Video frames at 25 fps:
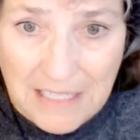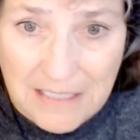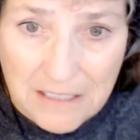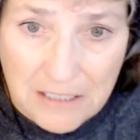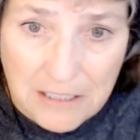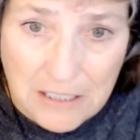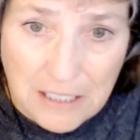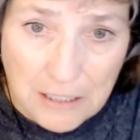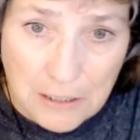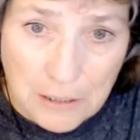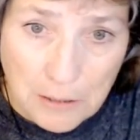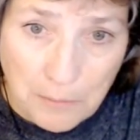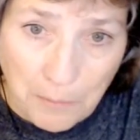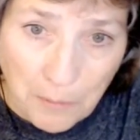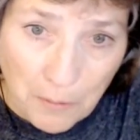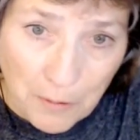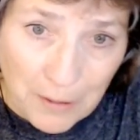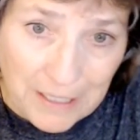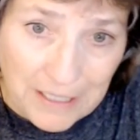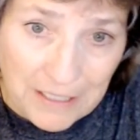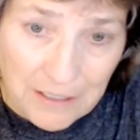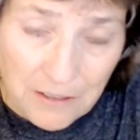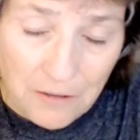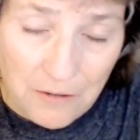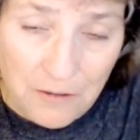That's
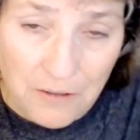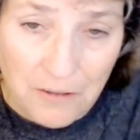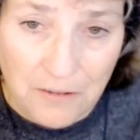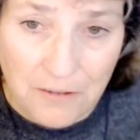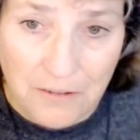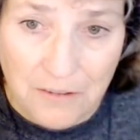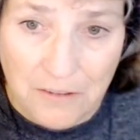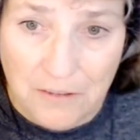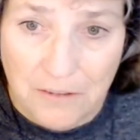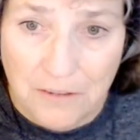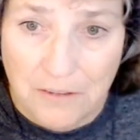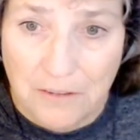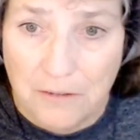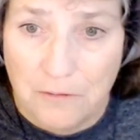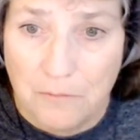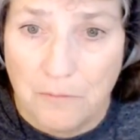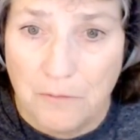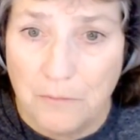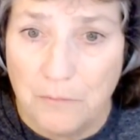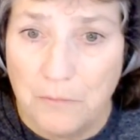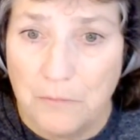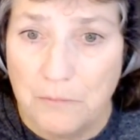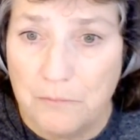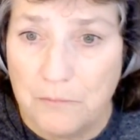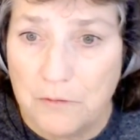disappointing.
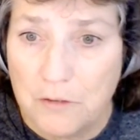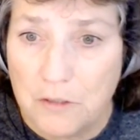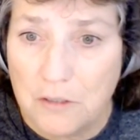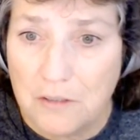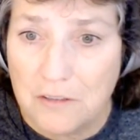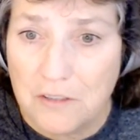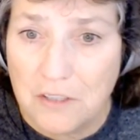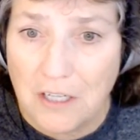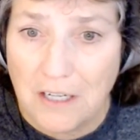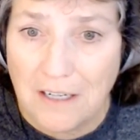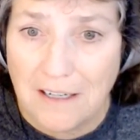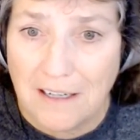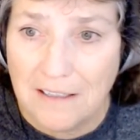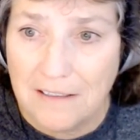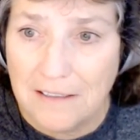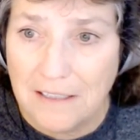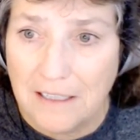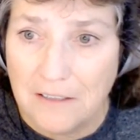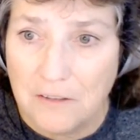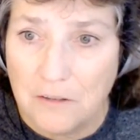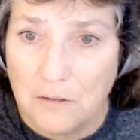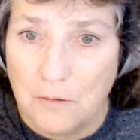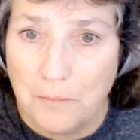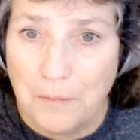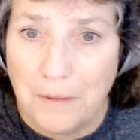You should check on
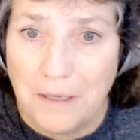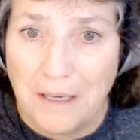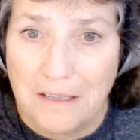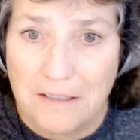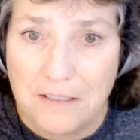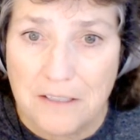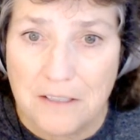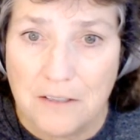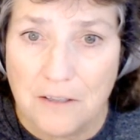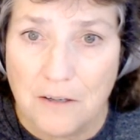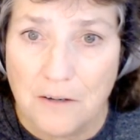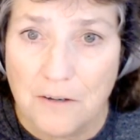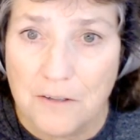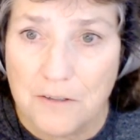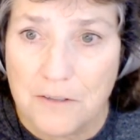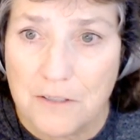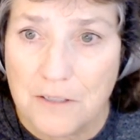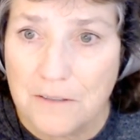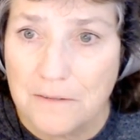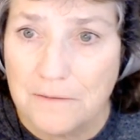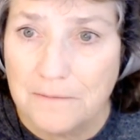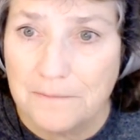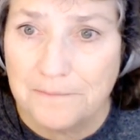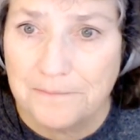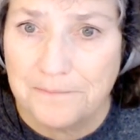that UPS of
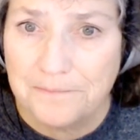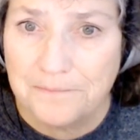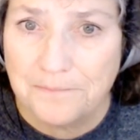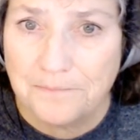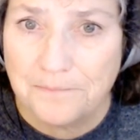yours.